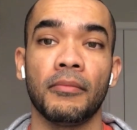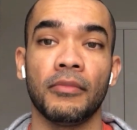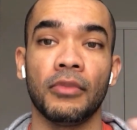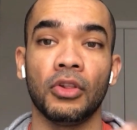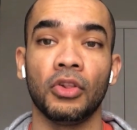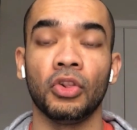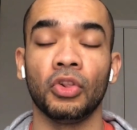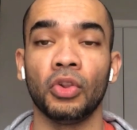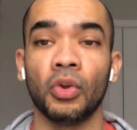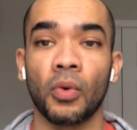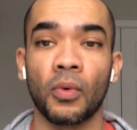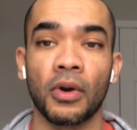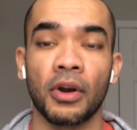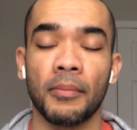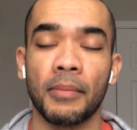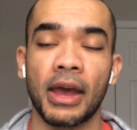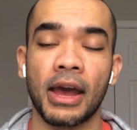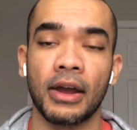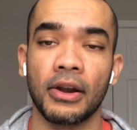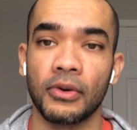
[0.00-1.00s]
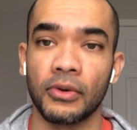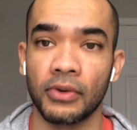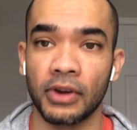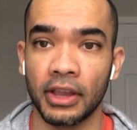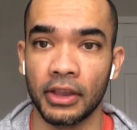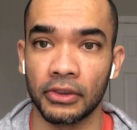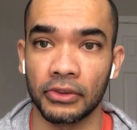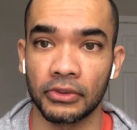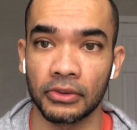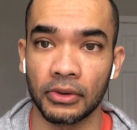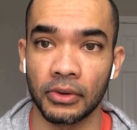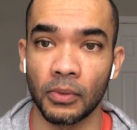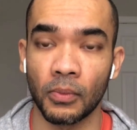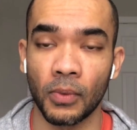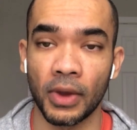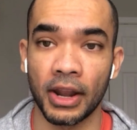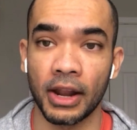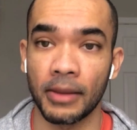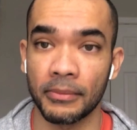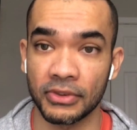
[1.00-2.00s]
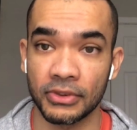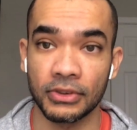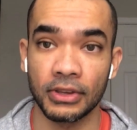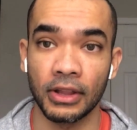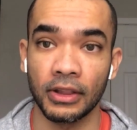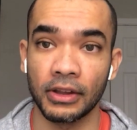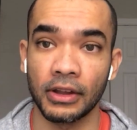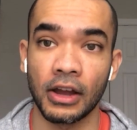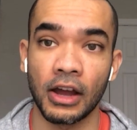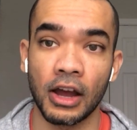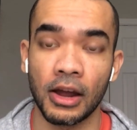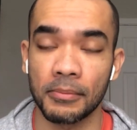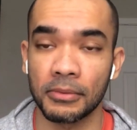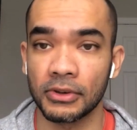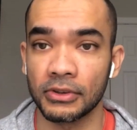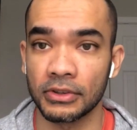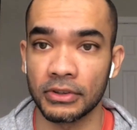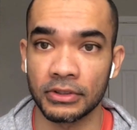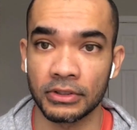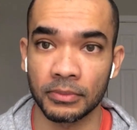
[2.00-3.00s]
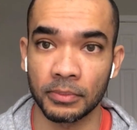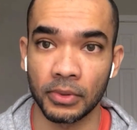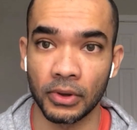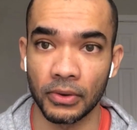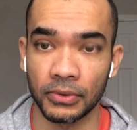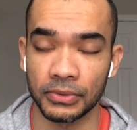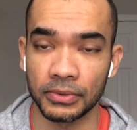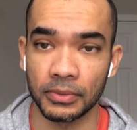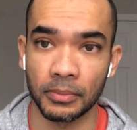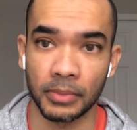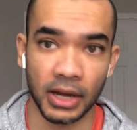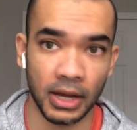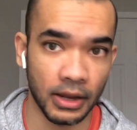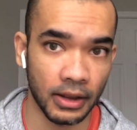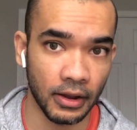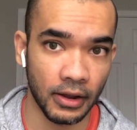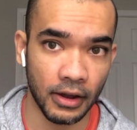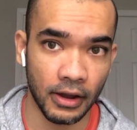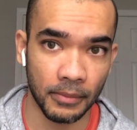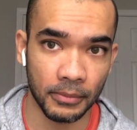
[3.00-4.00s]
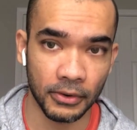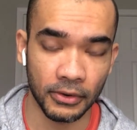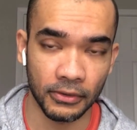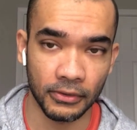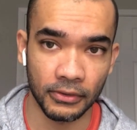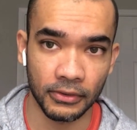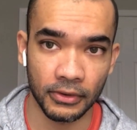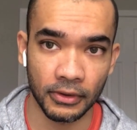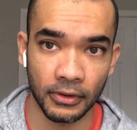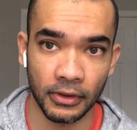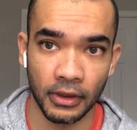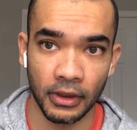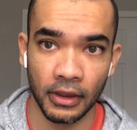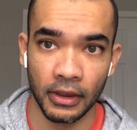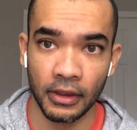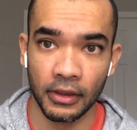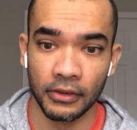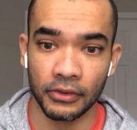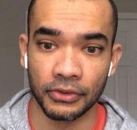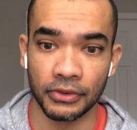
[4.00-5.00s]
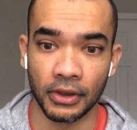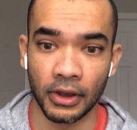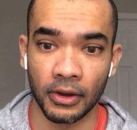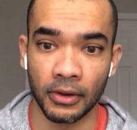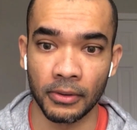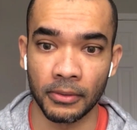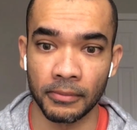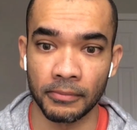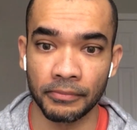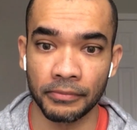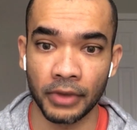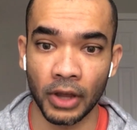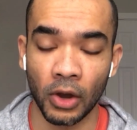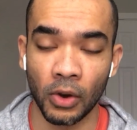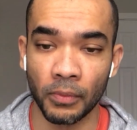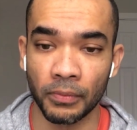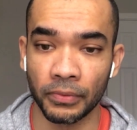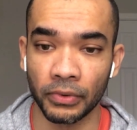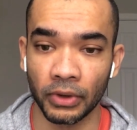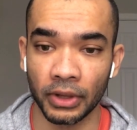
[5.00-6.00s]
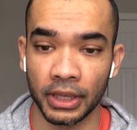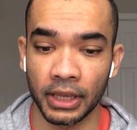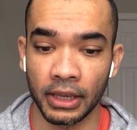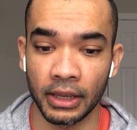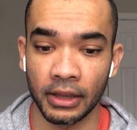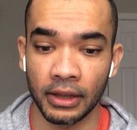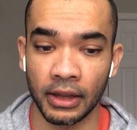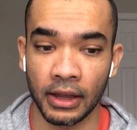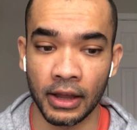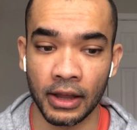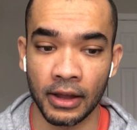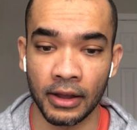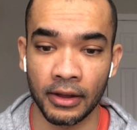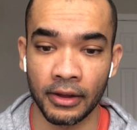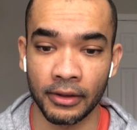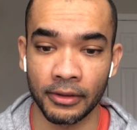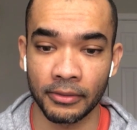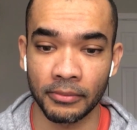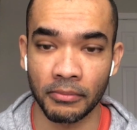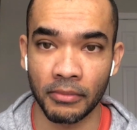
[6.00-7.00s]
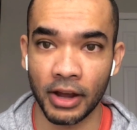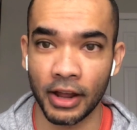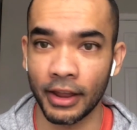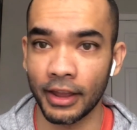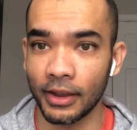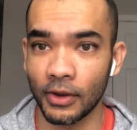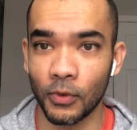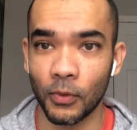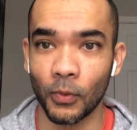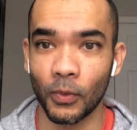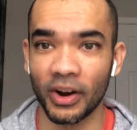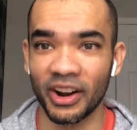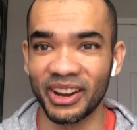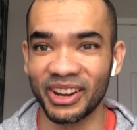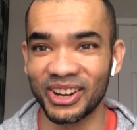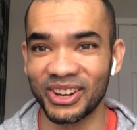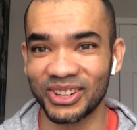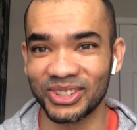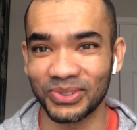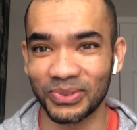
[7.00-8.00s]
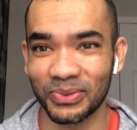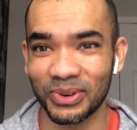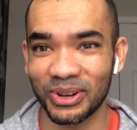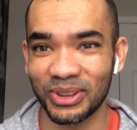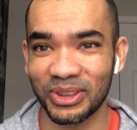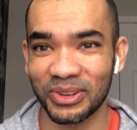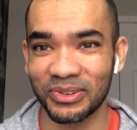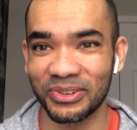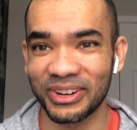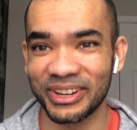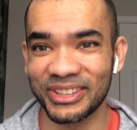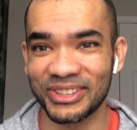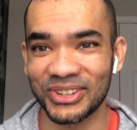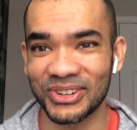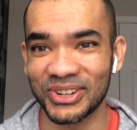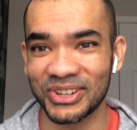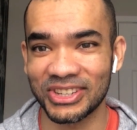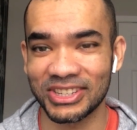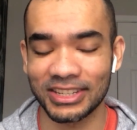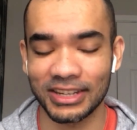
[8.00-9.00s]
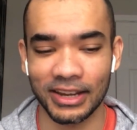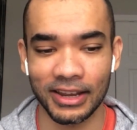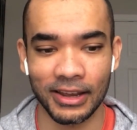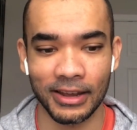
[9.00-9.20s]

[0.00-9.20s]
lower amount of risk when I'm selling options as opposed to buying options. So hopefully my 1 year's worth of research